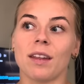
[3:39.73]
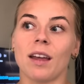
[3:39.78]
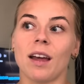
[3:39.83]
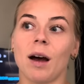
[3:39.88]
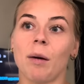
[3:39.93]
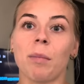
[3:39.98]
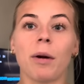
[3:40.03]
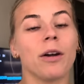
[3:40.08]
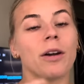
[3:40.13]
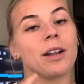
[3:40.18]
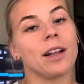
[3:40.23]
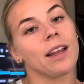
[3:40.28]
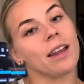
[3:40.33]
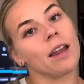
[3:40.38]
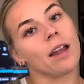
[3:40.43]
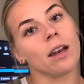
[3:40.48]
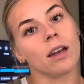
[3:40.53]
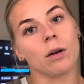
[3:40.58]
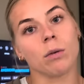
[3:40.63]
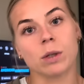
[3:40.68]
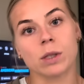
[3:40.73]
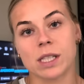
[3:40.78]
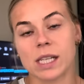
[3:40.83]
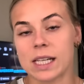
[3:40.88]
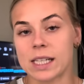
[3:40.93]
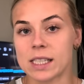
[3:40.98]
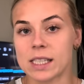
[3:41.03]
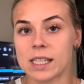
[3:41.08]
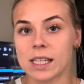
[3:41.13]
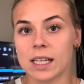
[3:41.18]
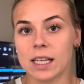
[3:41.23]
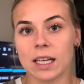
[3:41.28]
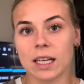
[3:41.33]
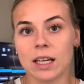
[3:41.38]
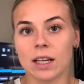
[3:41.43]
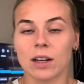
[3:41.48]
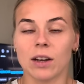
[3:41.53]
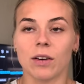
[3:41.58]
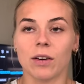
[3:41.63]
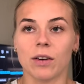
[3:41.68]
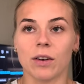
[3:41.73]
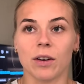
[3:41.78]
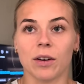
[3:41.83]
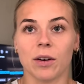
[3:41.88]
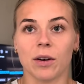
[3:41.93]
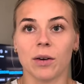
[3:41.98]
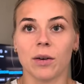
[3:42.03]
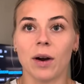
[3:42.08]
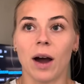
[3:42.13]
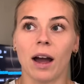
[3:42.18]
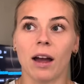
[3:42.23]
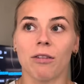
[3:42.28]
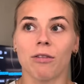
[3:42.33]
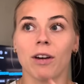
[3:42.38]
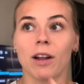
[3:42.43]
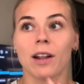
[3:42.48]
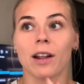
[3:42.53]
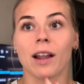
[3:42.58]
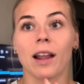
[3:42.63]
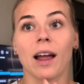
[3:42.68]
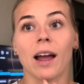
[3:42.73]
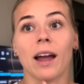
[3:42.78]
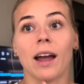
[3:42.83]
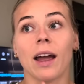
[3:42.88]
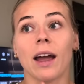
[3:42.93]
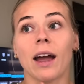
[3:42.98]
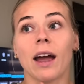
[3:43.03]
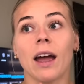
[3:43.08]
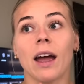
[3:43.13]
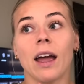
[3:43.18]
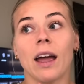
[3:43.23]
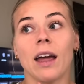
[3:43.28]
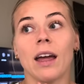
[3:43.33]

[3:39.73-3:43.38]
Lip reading: apparently then it was easy, or I felt like,